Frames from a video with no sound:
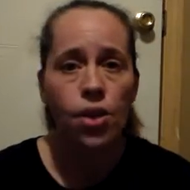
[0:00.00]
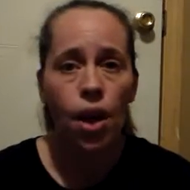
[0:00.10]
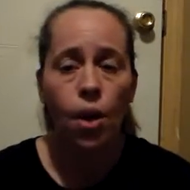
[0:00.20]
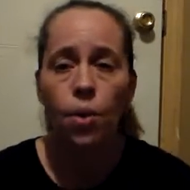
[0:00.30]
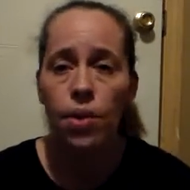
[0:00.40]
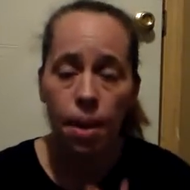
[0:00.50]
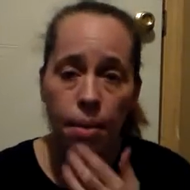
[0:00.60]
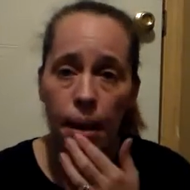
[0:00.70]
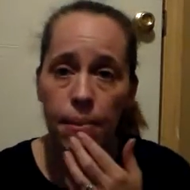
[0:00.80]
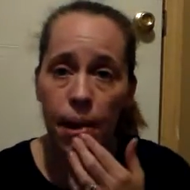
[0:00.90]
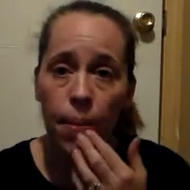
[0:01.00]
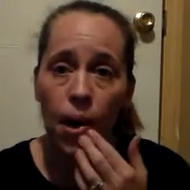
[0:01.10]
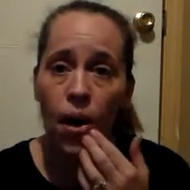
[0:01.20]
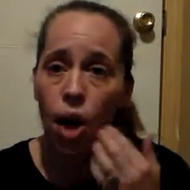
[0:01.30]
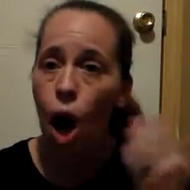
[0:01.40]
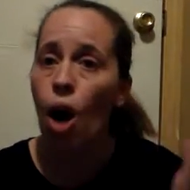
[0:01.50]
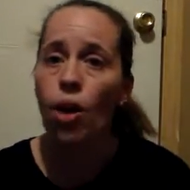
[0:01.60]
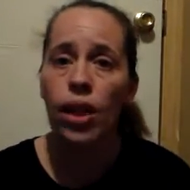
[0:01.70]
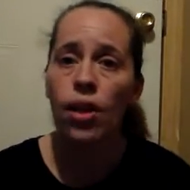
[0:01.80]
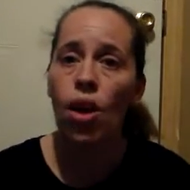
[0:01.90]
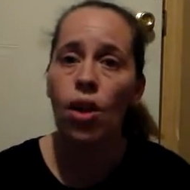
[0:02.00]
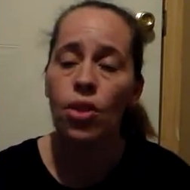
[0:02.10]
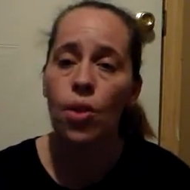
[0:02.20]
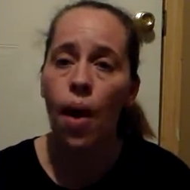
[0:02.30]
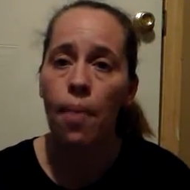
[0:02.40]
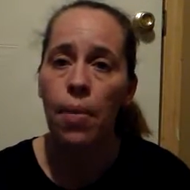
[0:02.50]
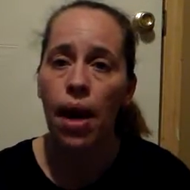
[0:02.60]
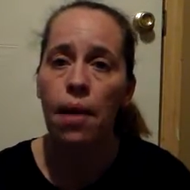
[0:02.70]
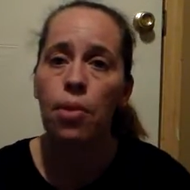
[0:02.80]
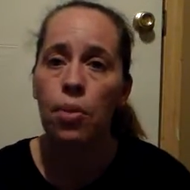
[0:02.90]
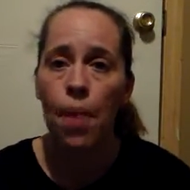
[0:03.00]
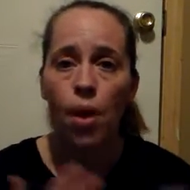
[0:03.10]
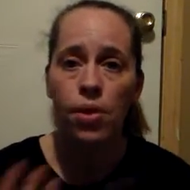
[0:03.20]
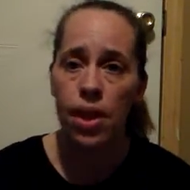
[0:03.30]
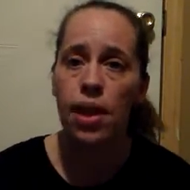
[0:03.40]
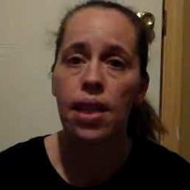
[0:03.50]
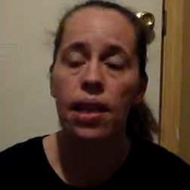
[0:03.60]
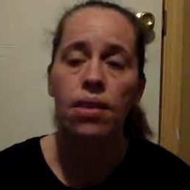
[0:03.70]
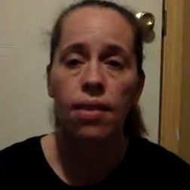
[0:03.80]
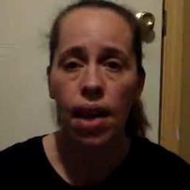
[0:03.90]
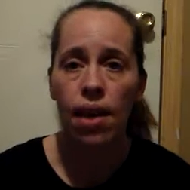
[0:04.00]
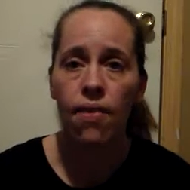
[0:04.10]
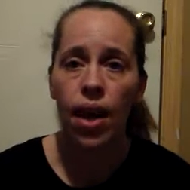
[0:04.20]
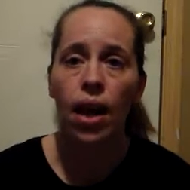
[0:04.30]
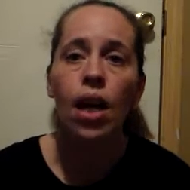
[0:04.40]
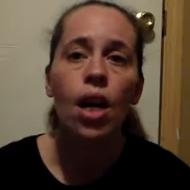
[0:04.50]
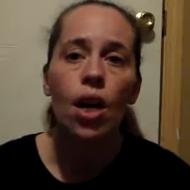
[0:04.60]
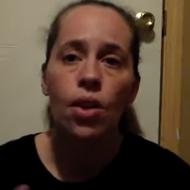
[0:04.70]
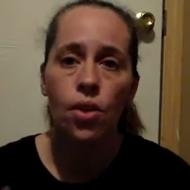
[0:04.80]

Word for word: So sometimes I'm gone all day long, so I'm not able to post anything till the evening.